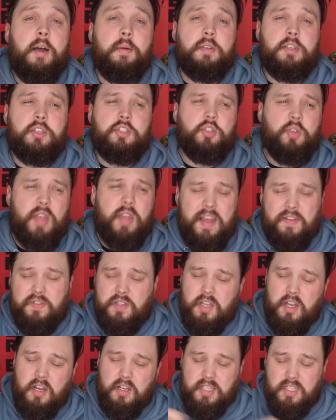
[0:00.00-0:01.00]
because you have to
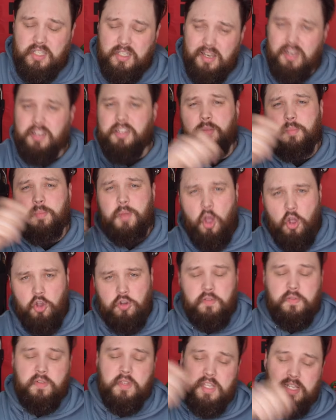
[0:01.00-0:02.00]
kind of slide them
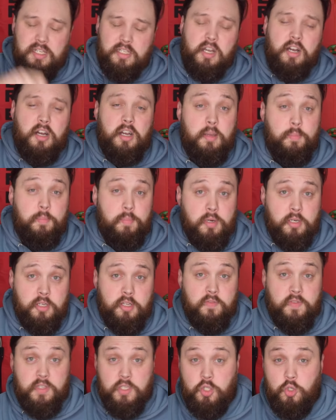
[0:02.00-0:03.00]
over the entire body
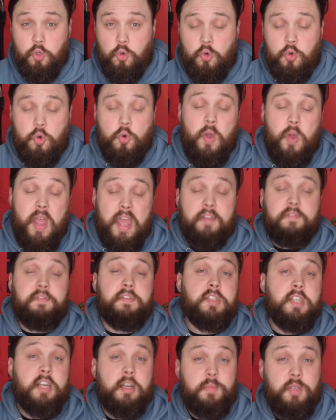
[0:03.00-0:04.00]
of the snorkel every
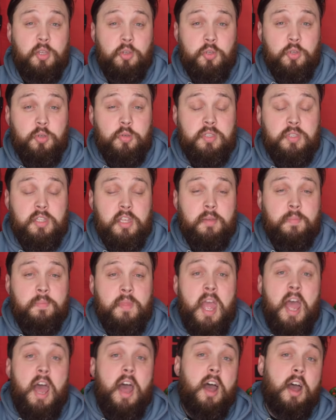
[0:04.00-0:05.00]
time you use them,
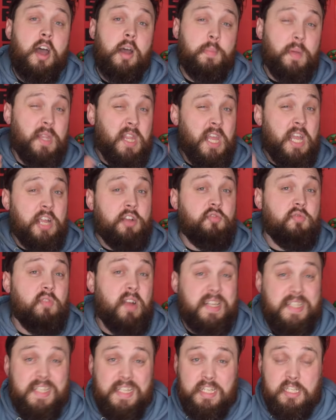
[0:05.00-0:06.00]
but they're
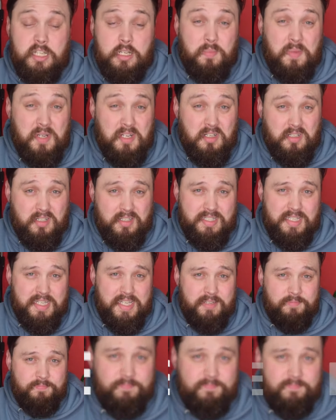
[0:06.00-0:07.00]
great in an
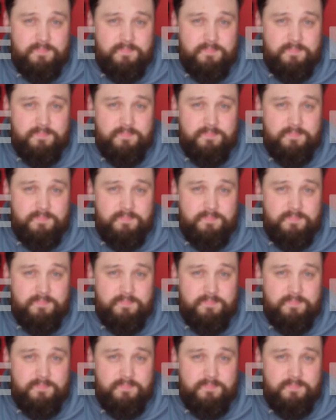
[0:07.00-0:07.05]
emergency.